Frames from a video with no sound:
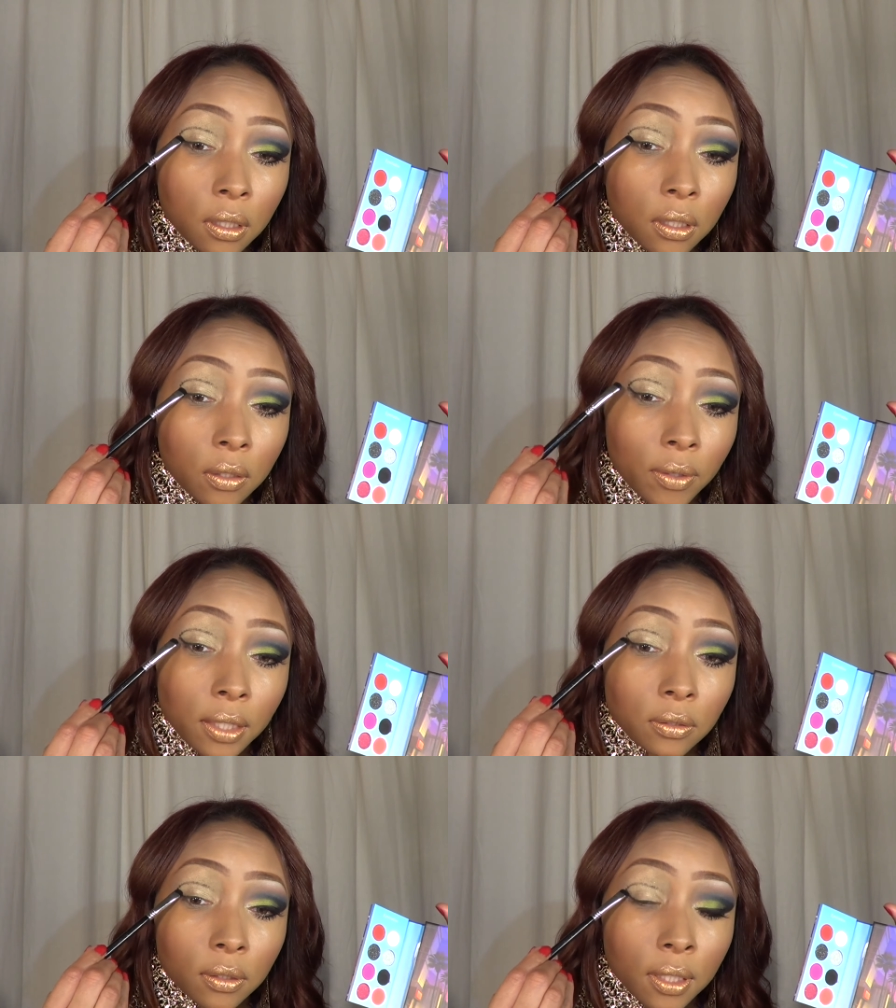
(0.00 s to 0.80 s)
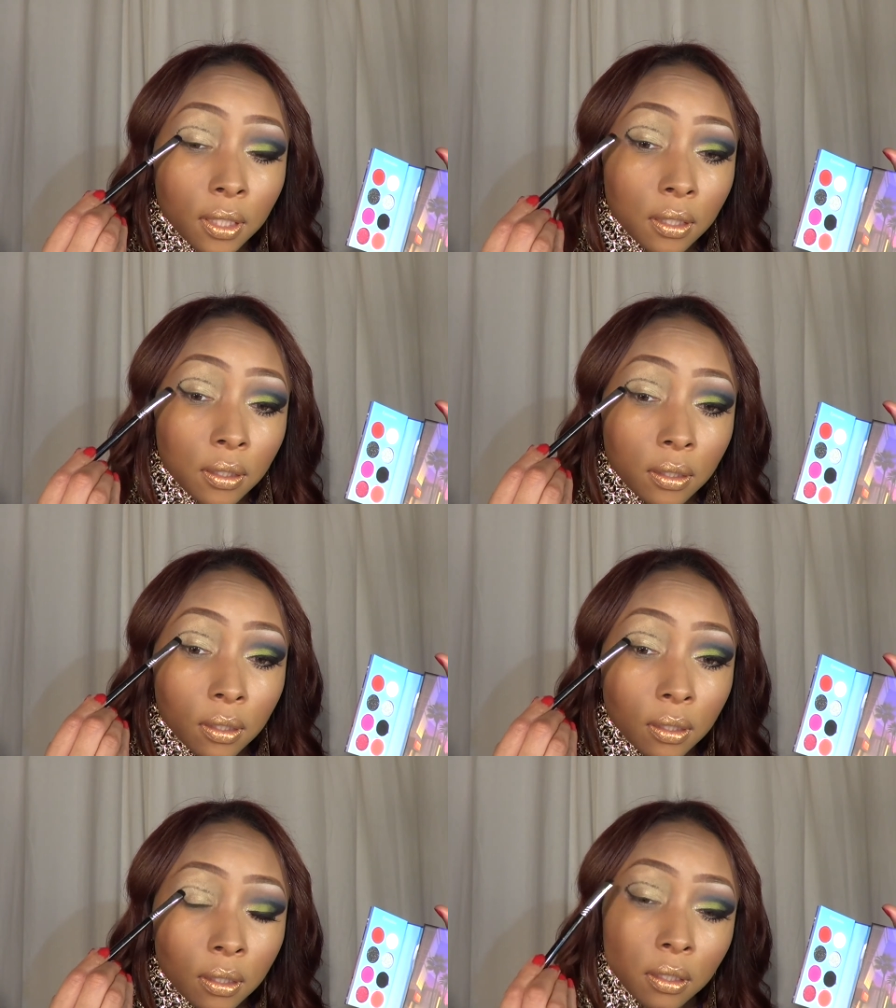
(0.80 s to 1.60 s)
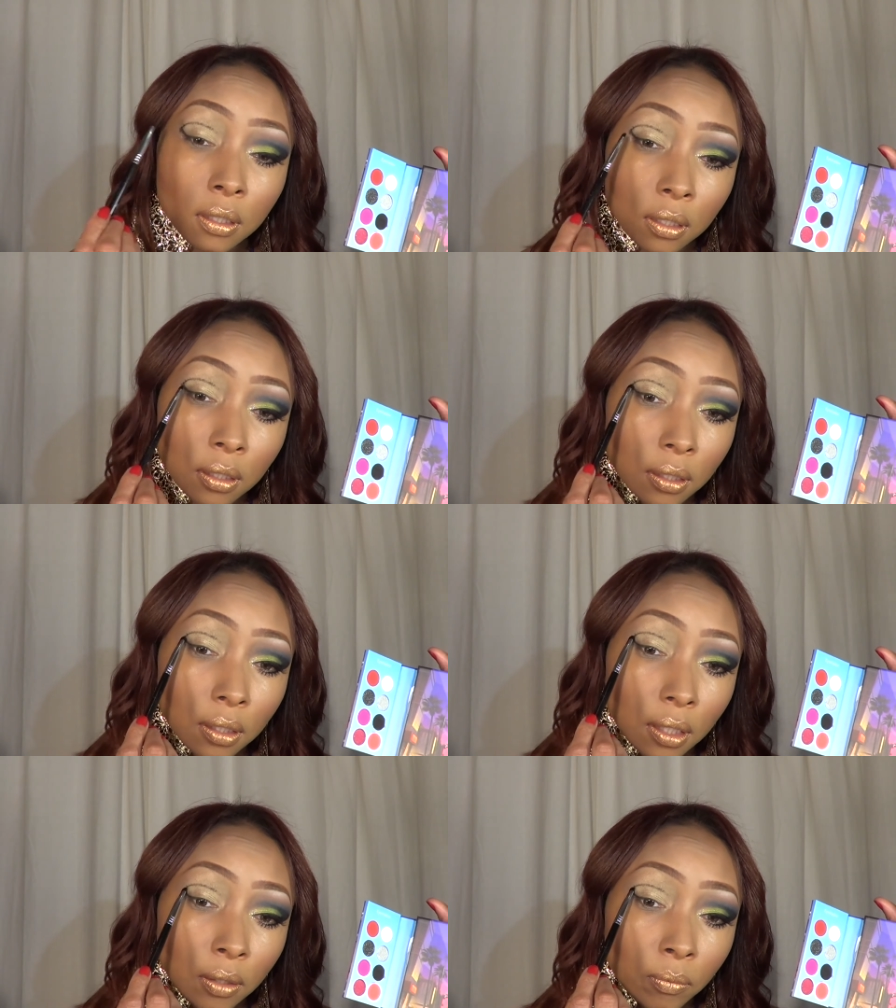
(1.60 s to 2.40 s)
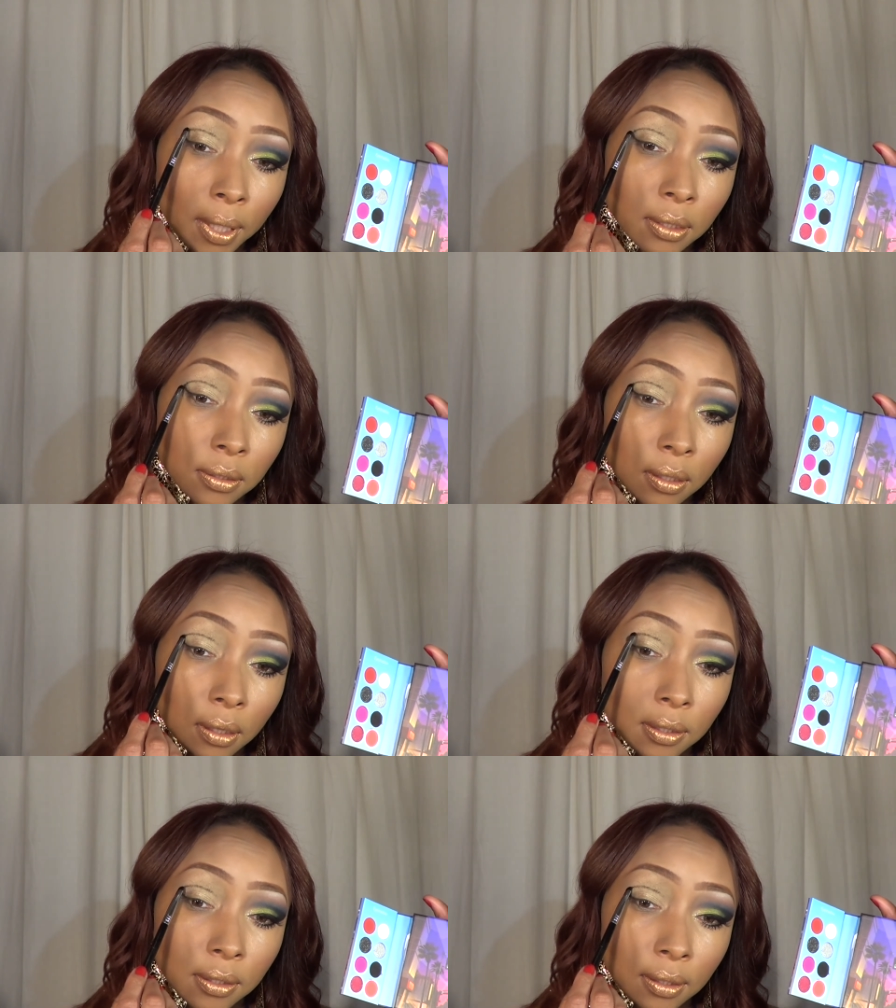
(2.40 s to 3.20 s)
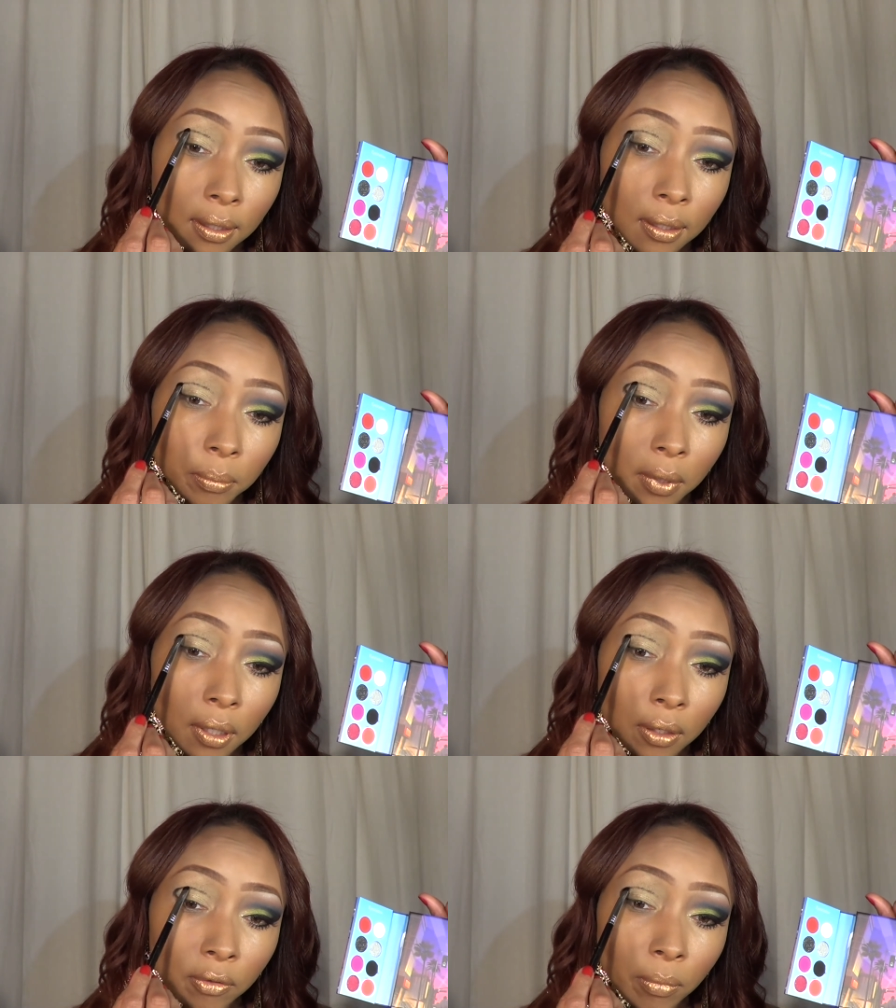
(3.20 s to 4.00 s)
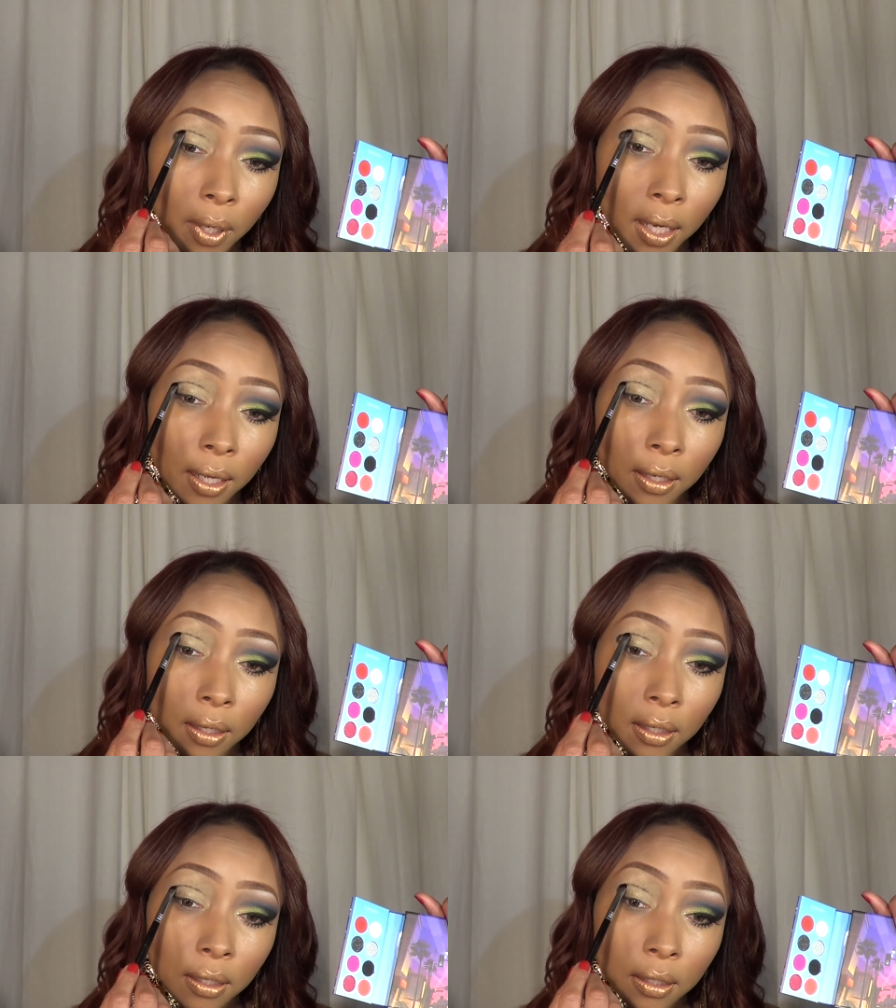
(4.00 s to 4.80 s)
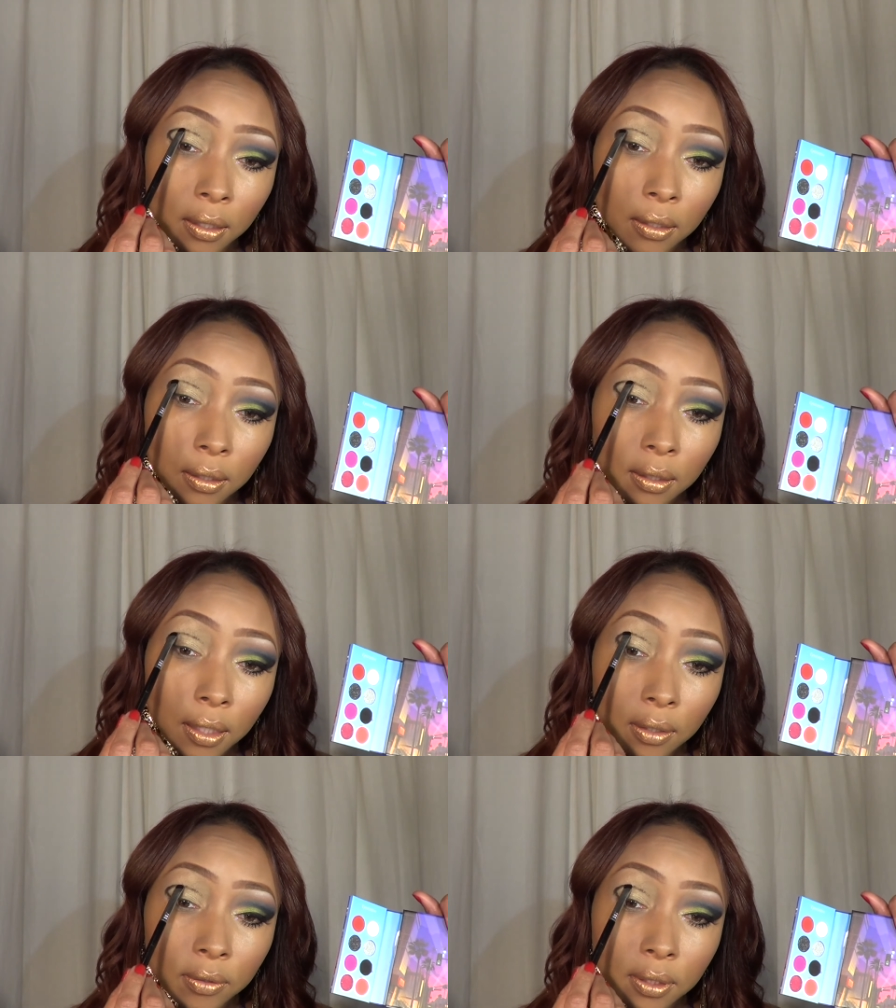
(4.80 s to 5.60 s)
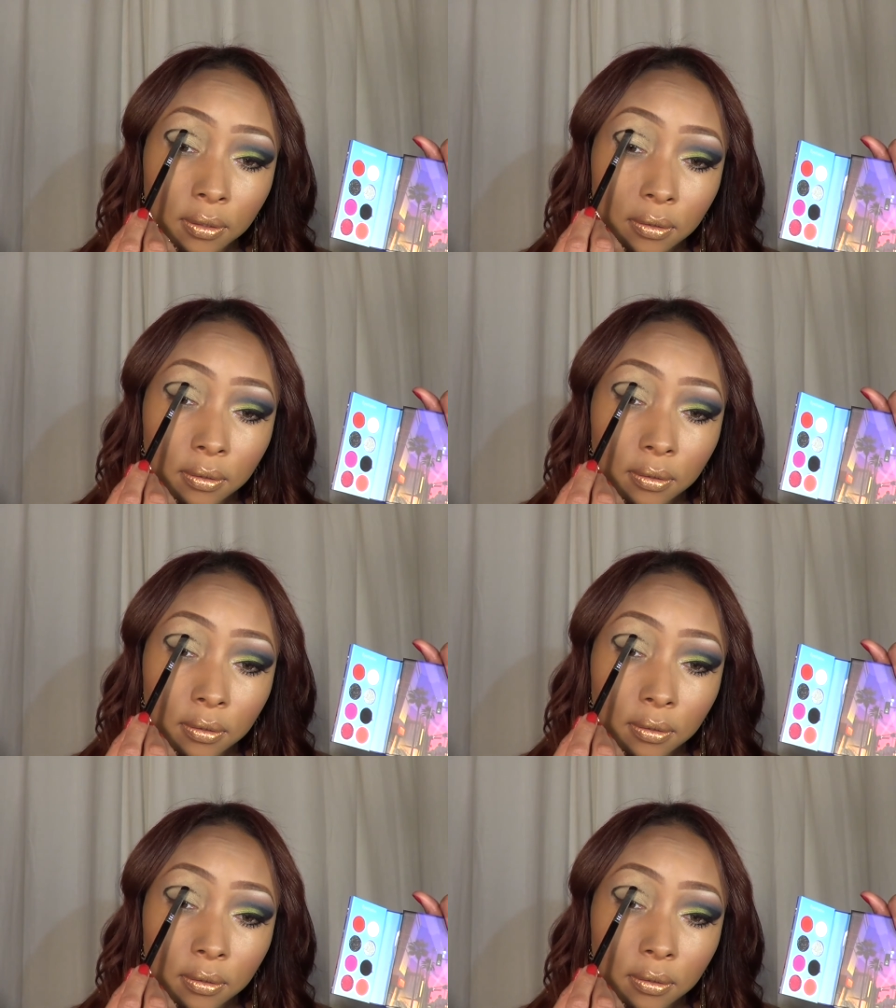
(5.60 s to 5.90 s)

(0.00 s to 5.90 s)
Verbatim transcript: gradually erase the skip of my cut crease.